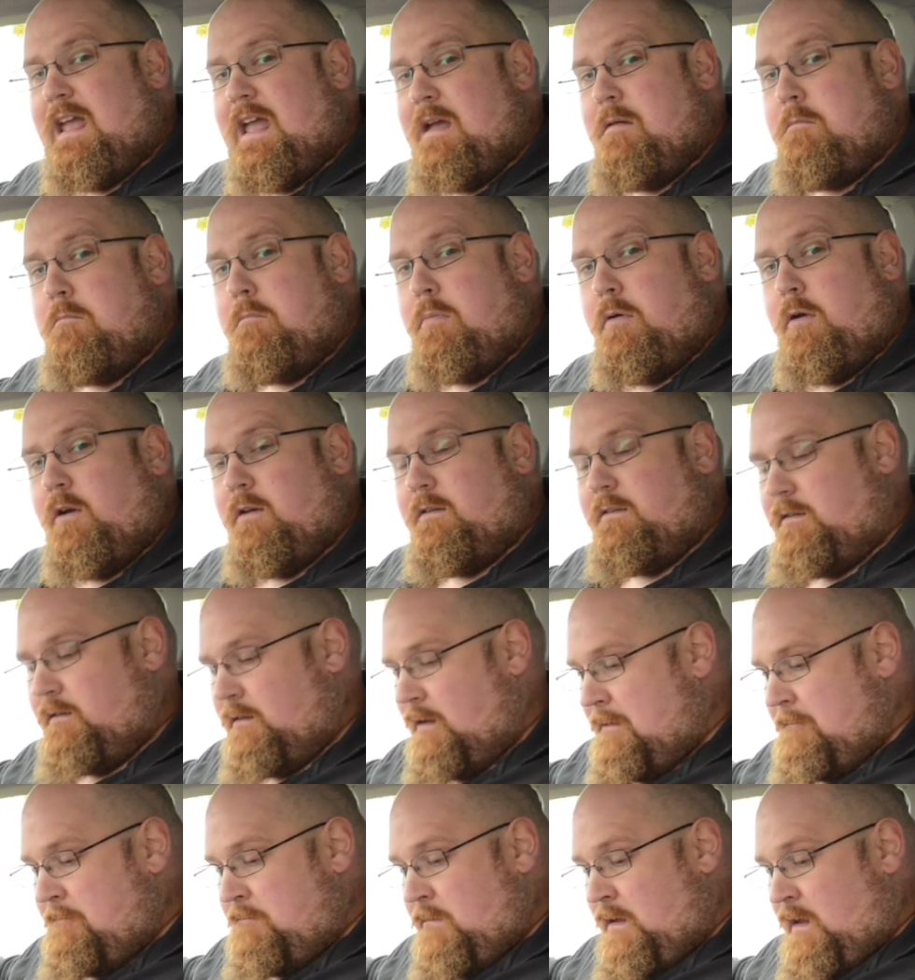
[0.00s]

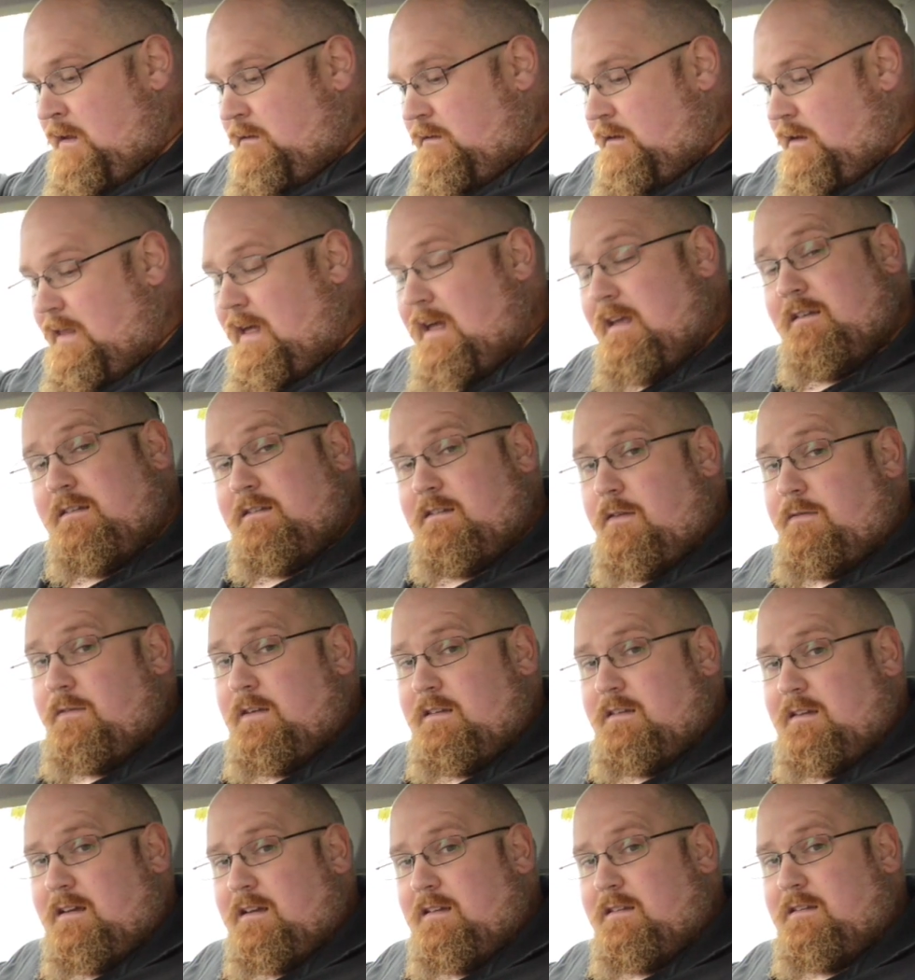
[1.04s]
inputs. So that is
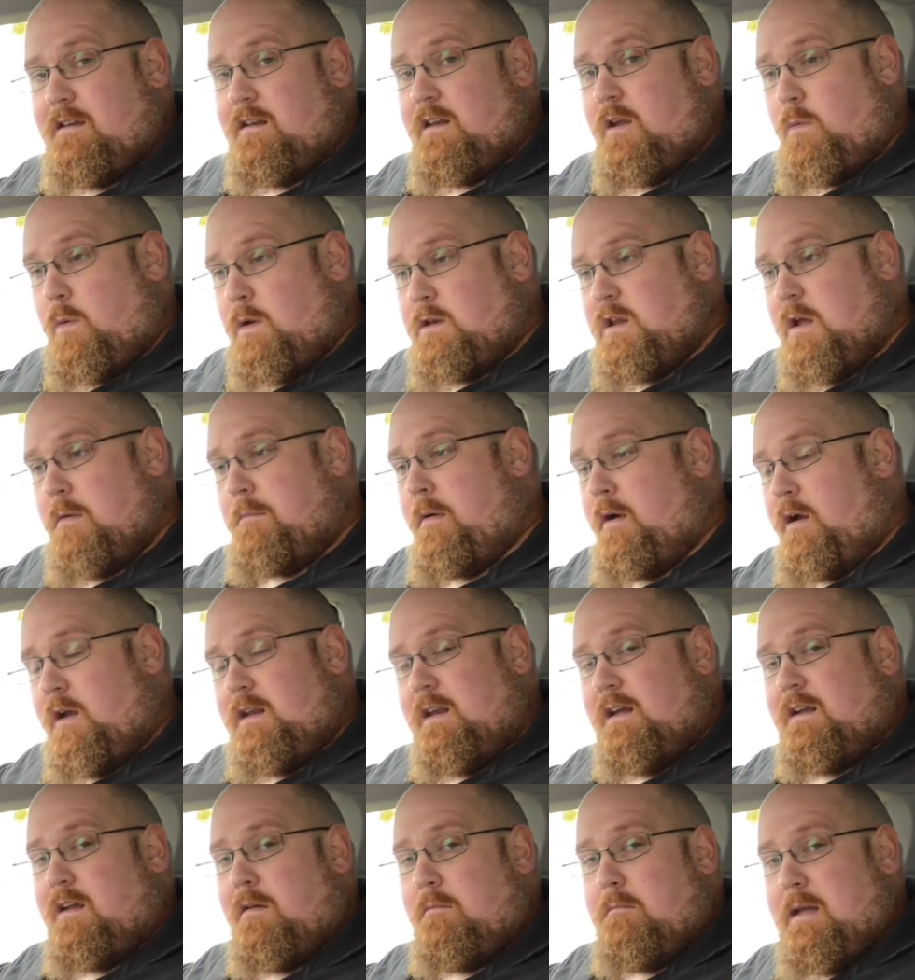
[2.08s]
something to consider when you're
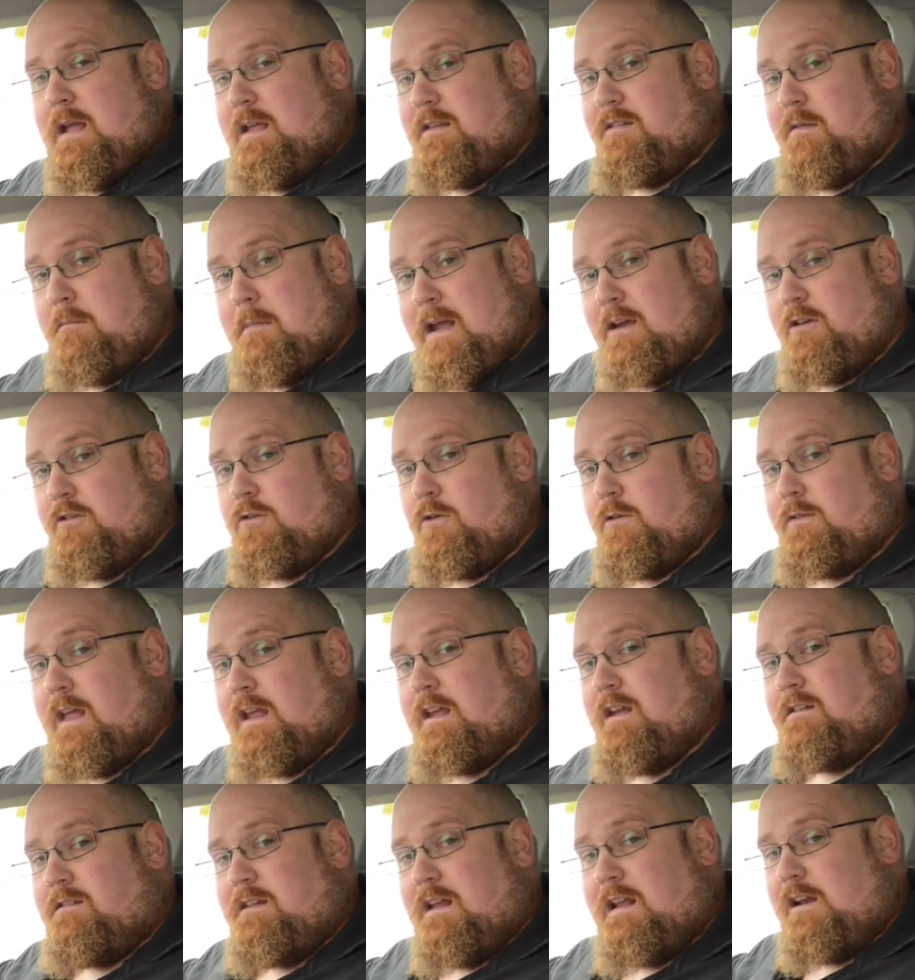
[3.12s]
buying a Kamiq, to make sure
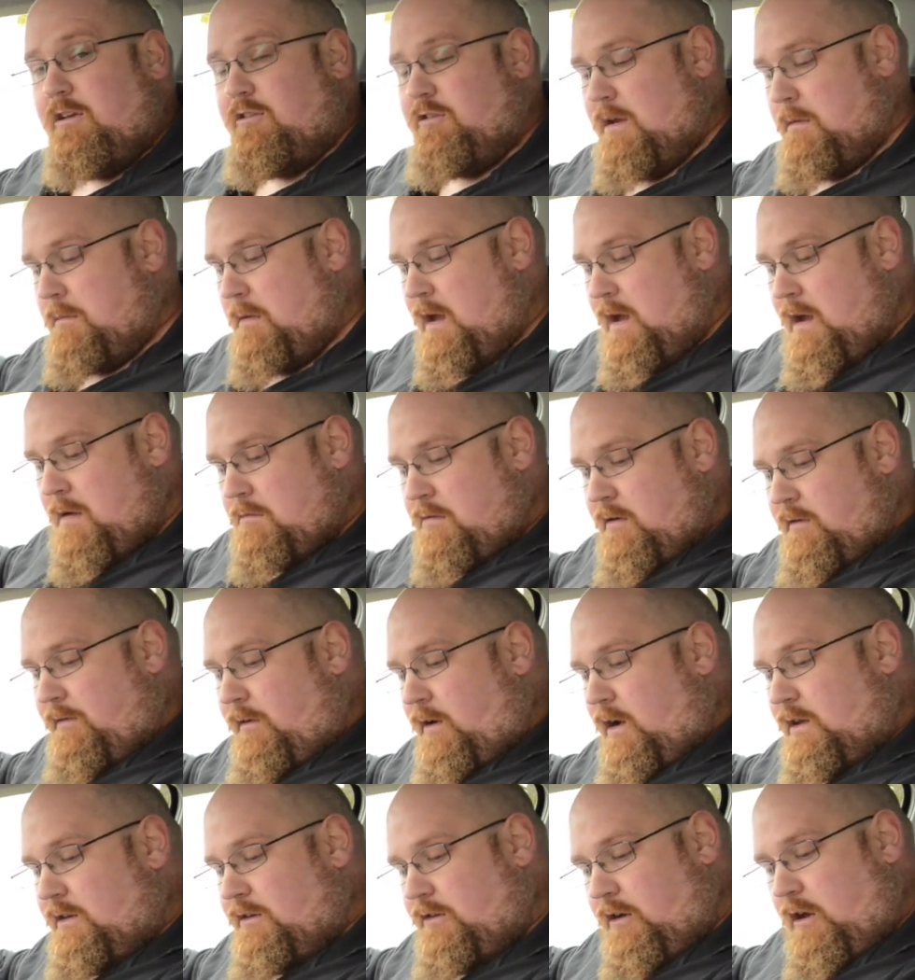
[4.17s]
that your dealership
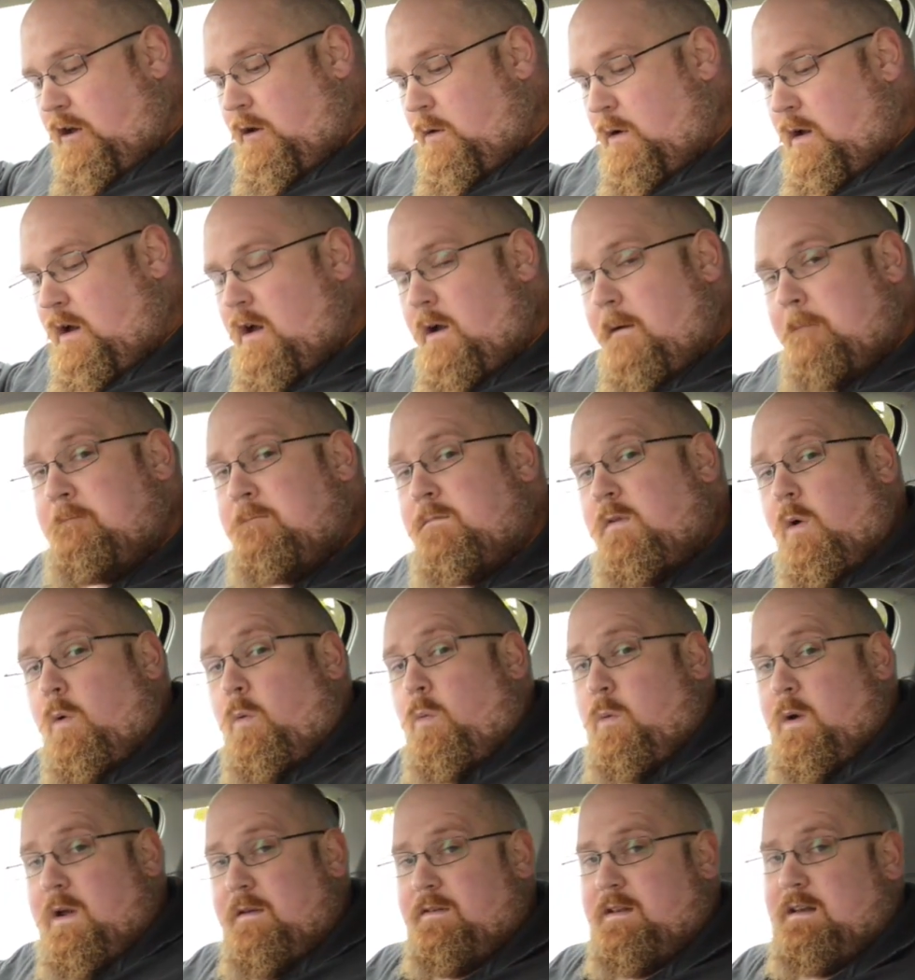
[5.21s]
provides you
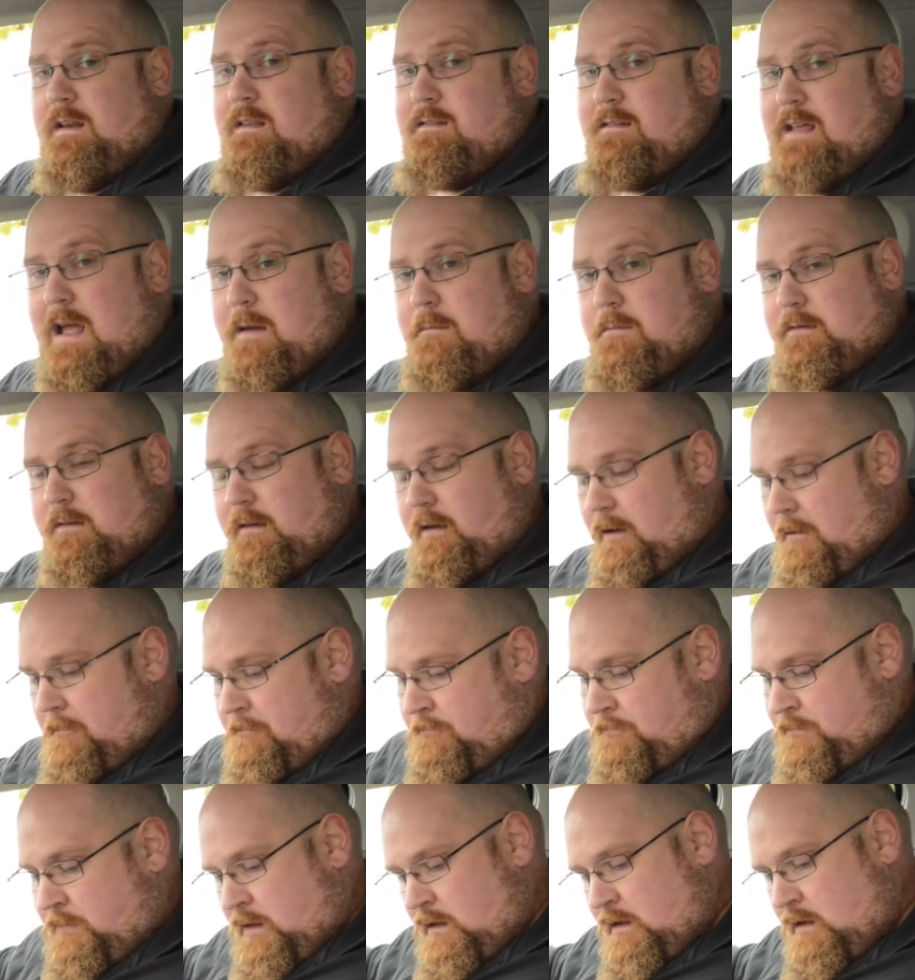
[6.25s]
with an adapter.
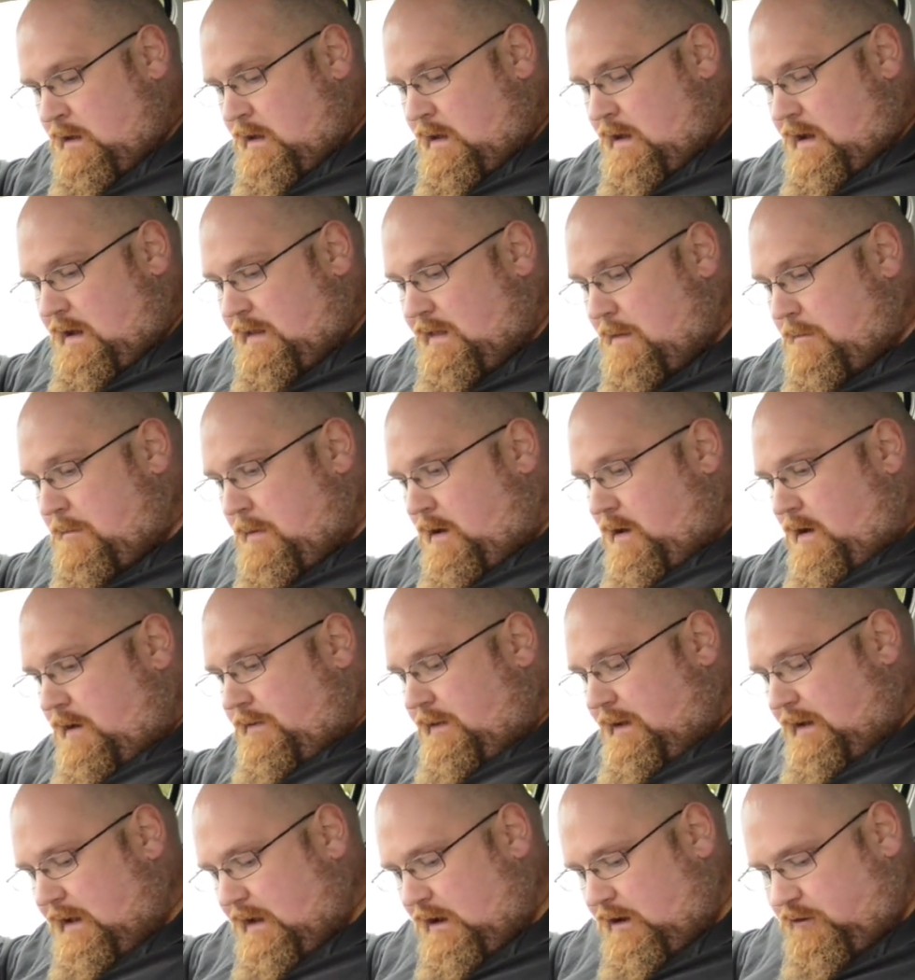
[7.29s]
And then
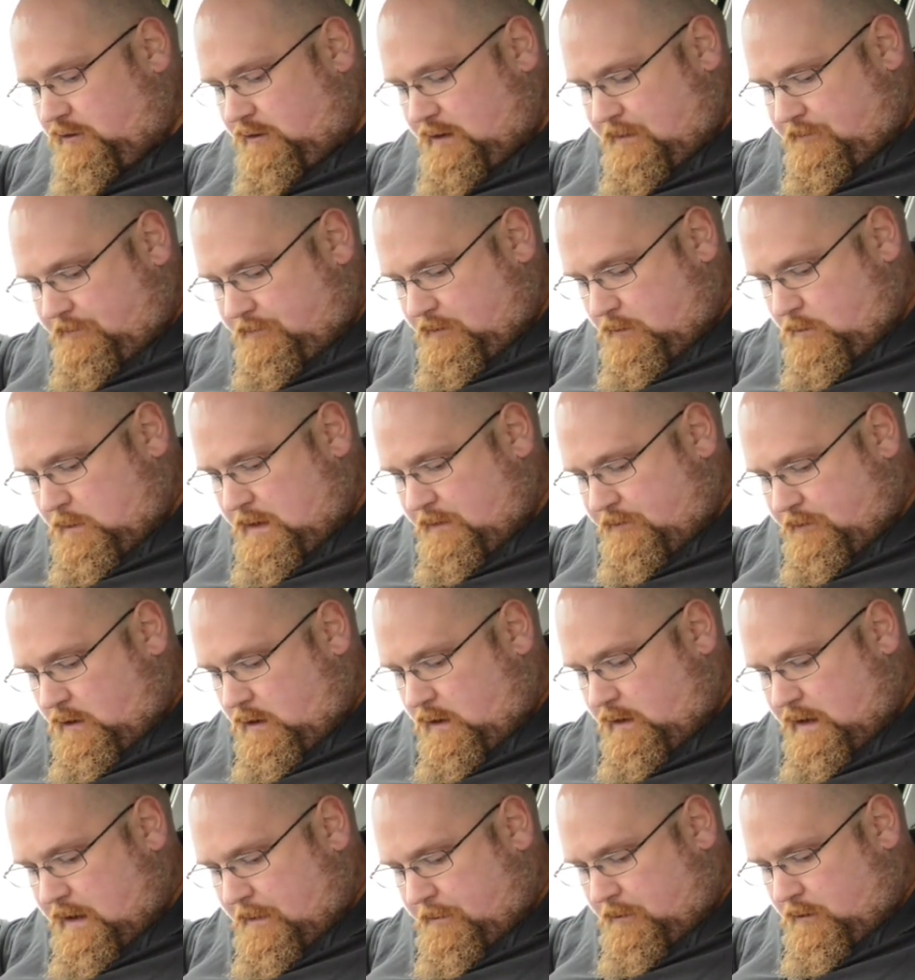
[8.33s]
behind the gear shift, we've
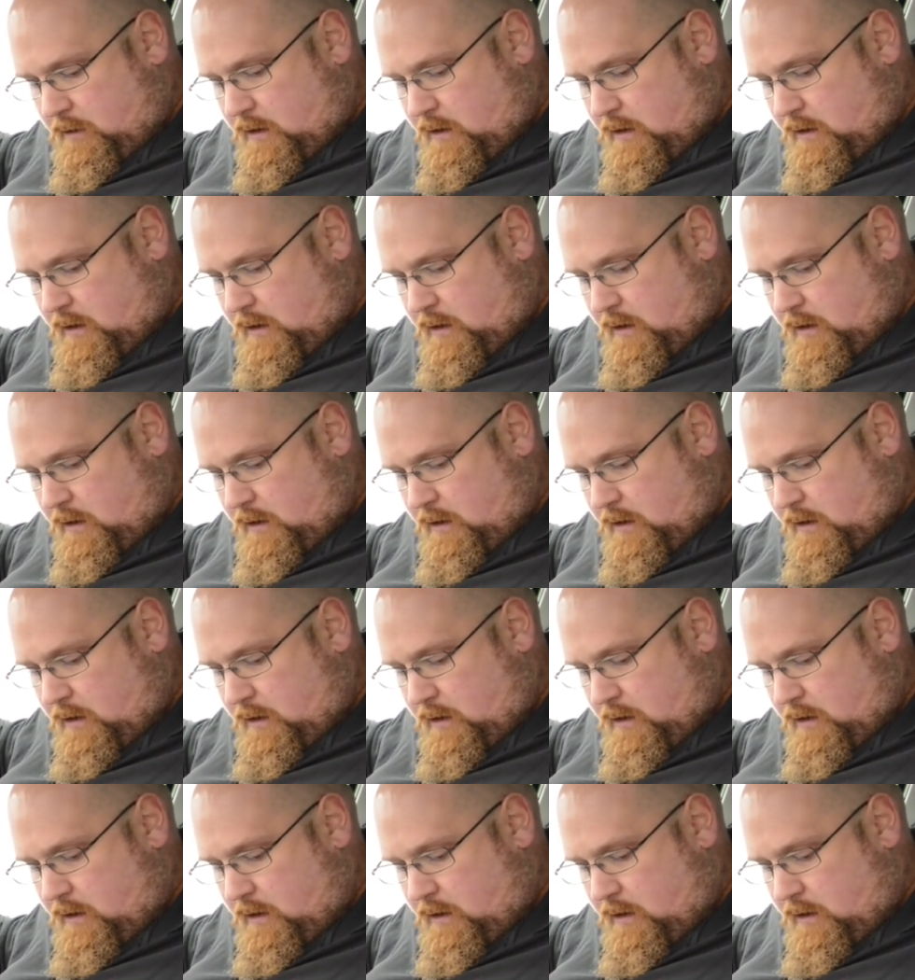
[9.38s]
got a couple